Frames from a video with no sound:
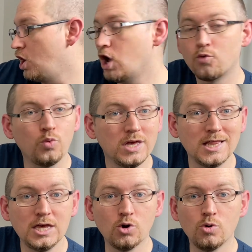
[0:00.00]
a
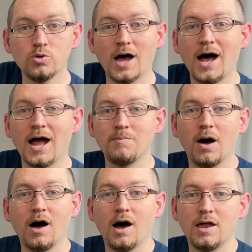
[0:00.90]
really old
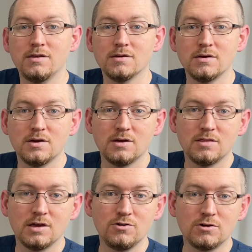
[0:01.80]
iPod
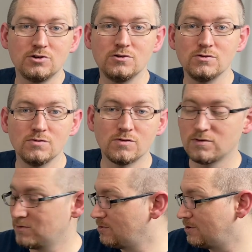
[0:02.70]
that you could use.